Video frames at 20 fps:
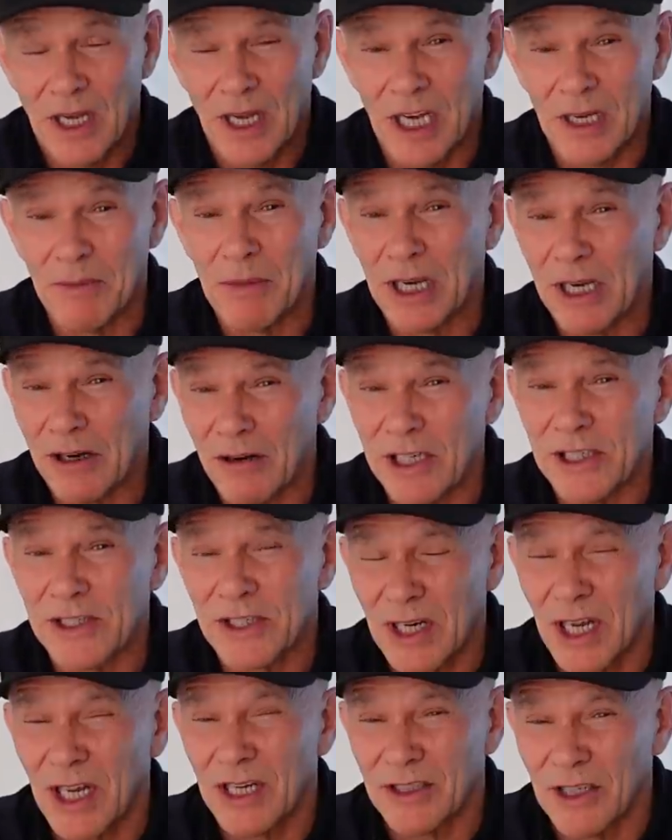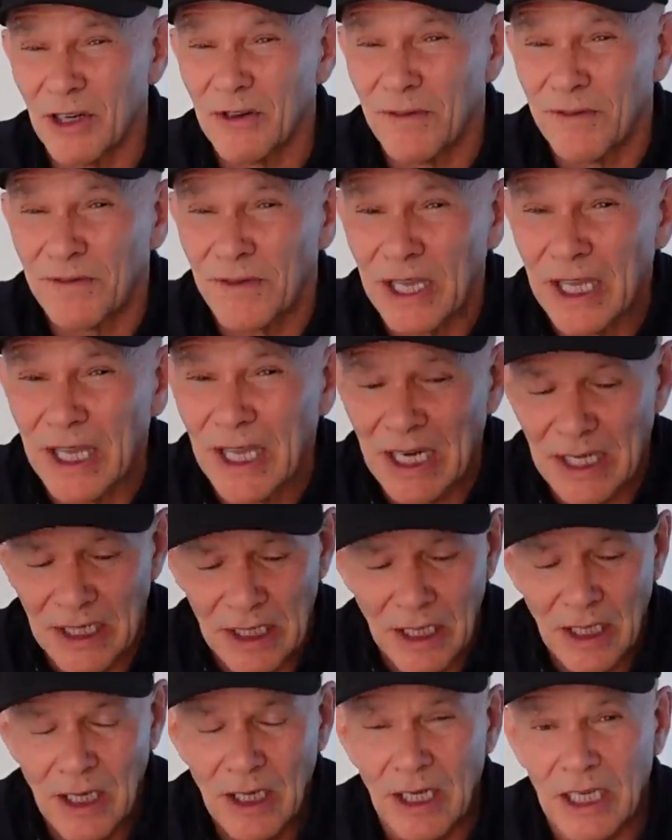And he made a great start, don't
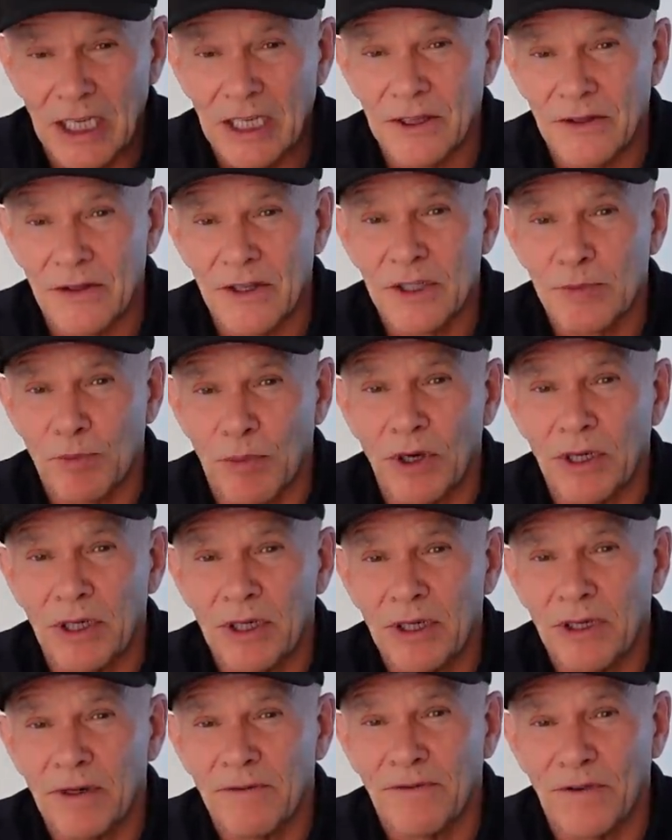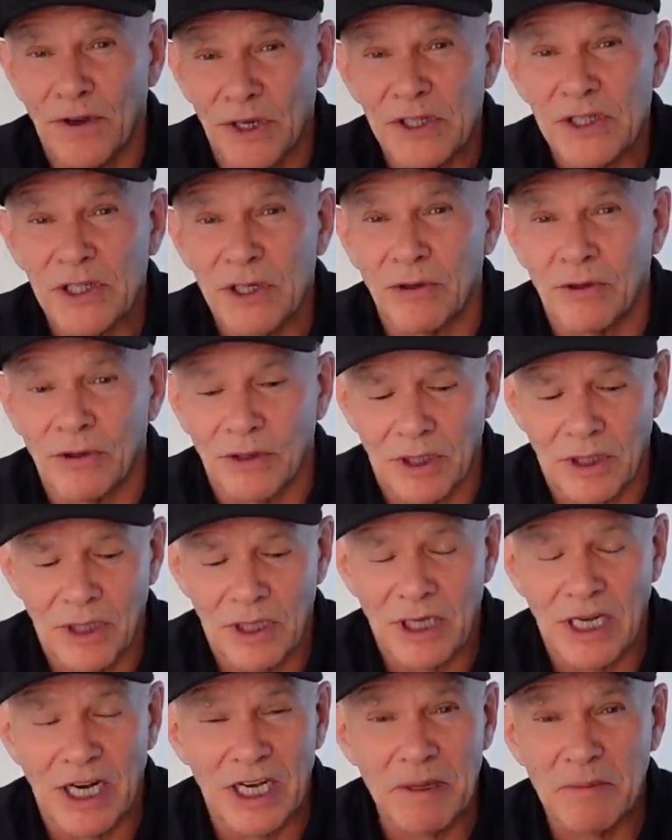forget, into the sprint first
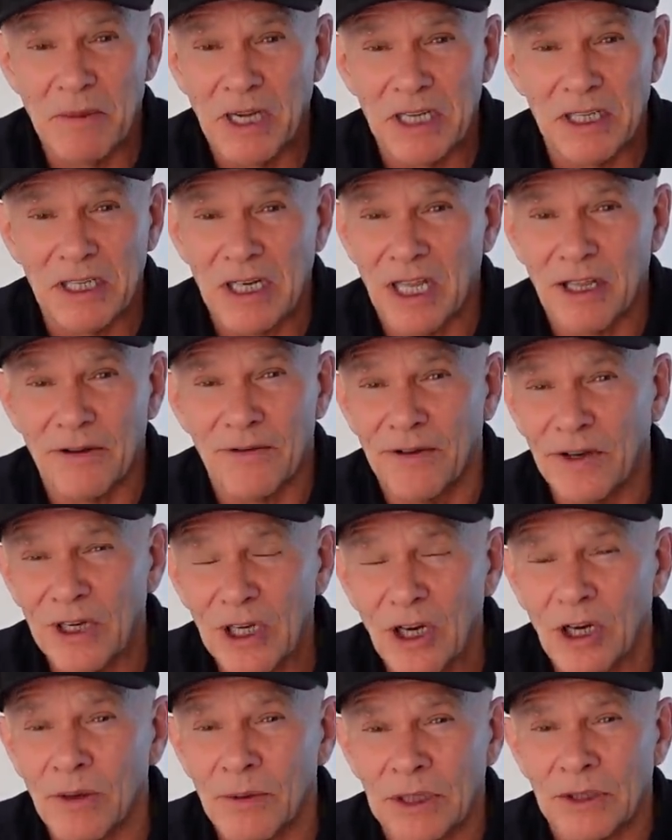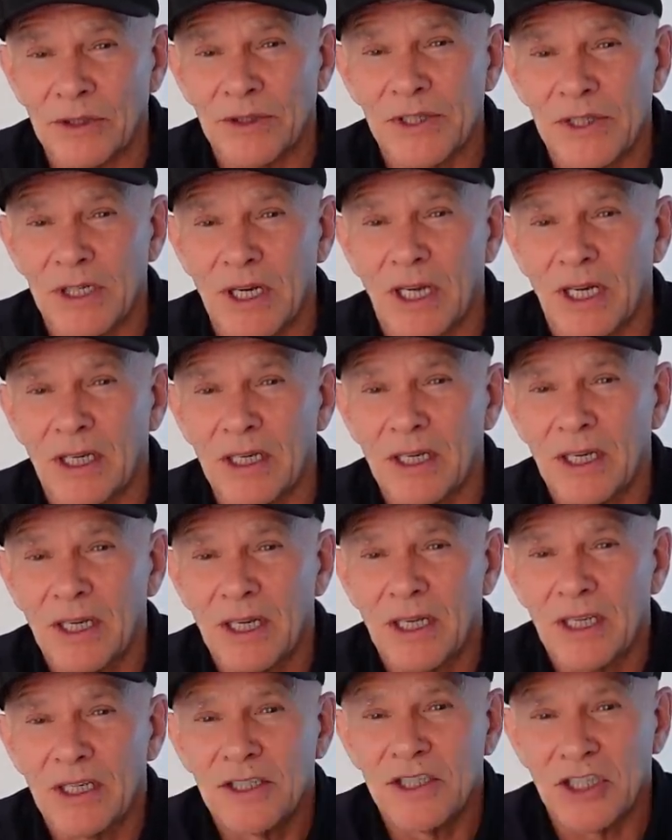corner. And he made another phenomenal start
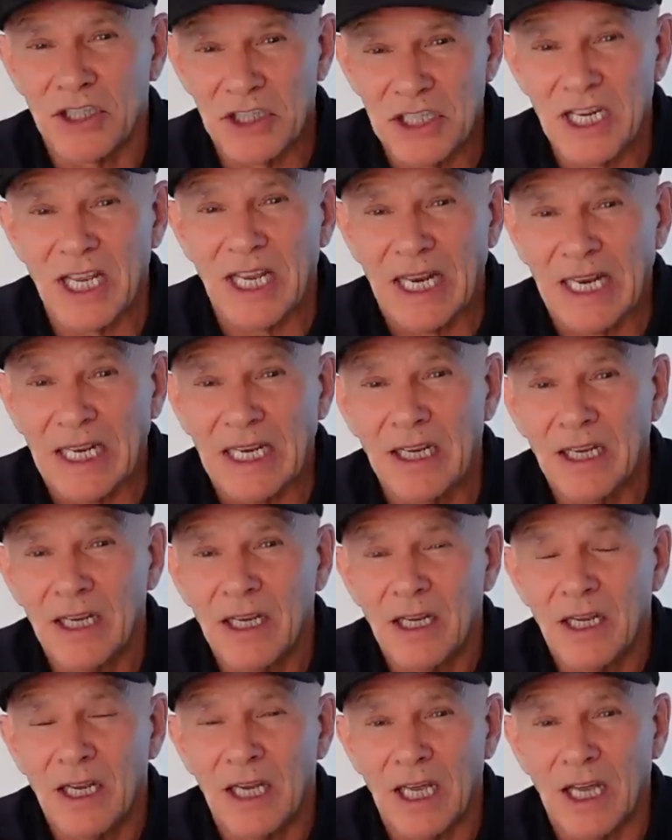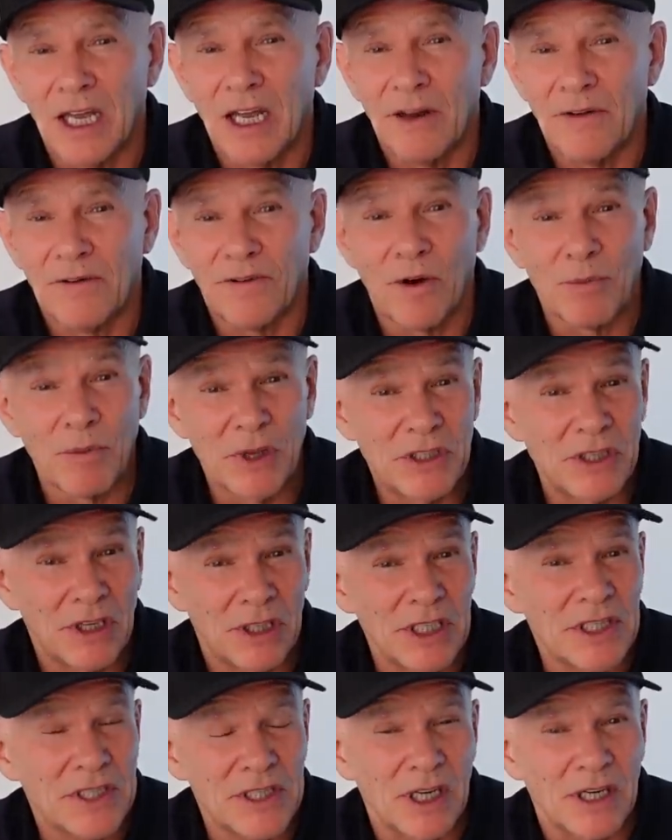today uh, from the
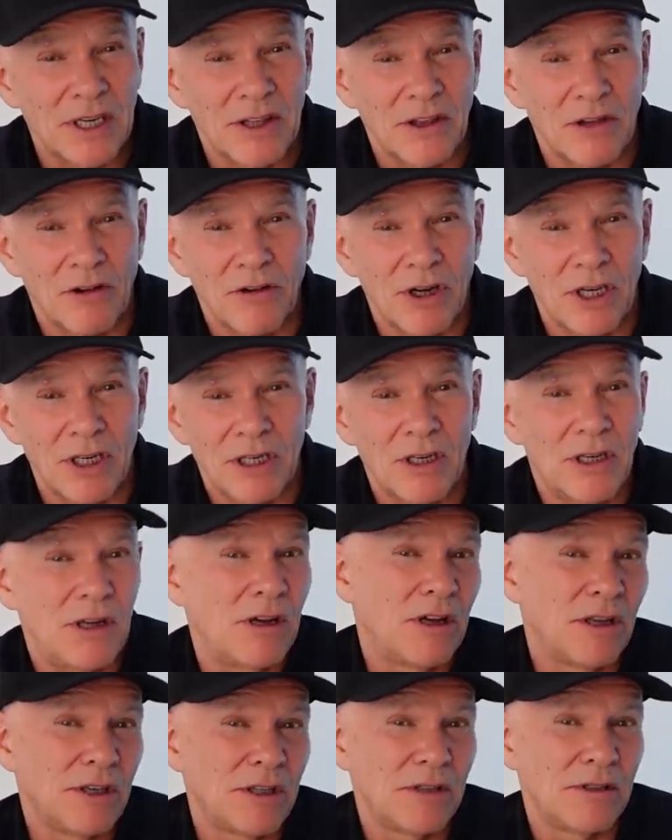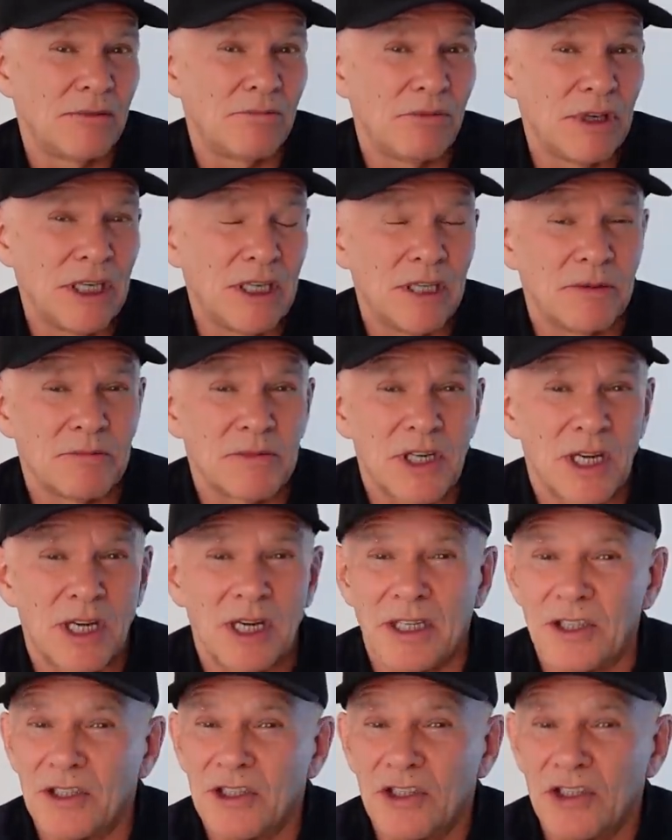dirty side of the grid on medium
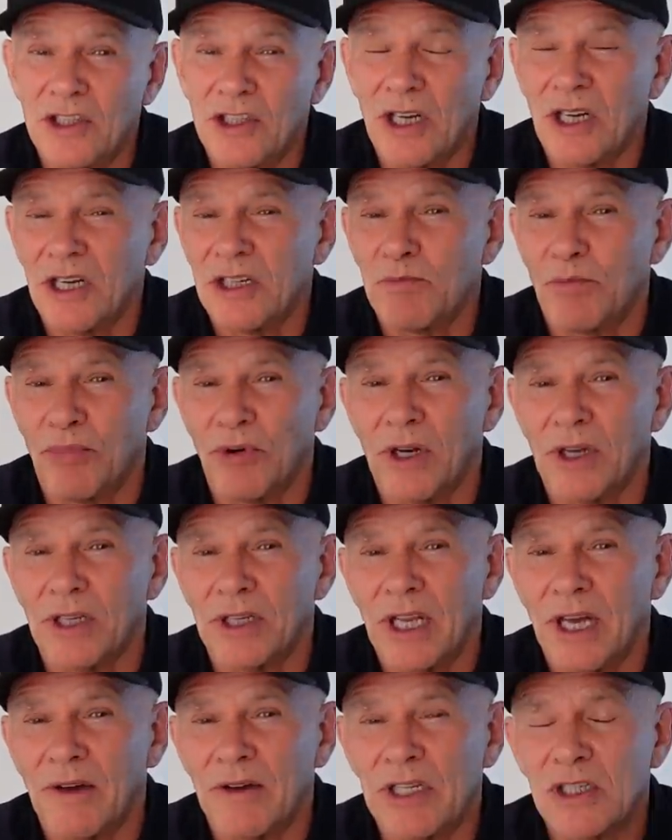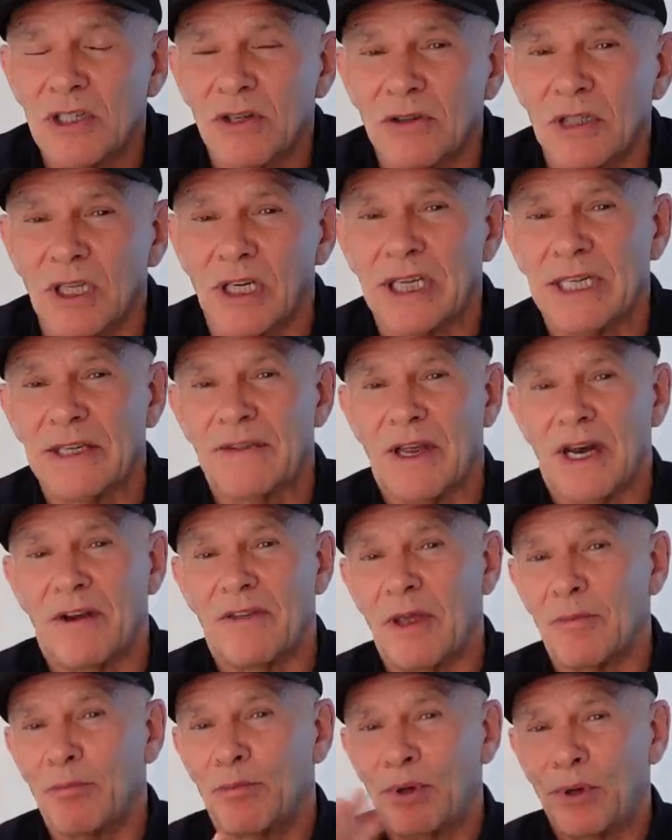tyres. Just brilliant how he took the lead there
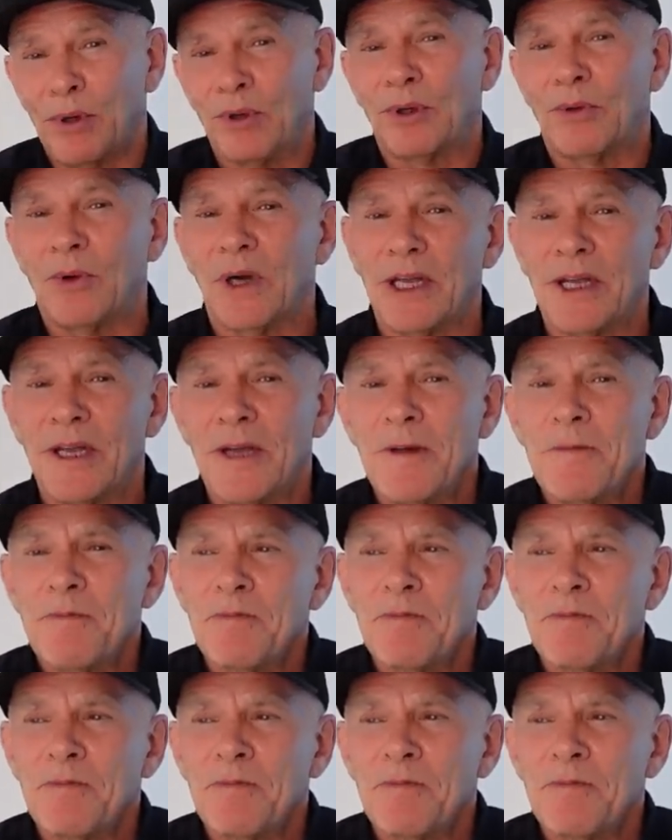and then pulled away.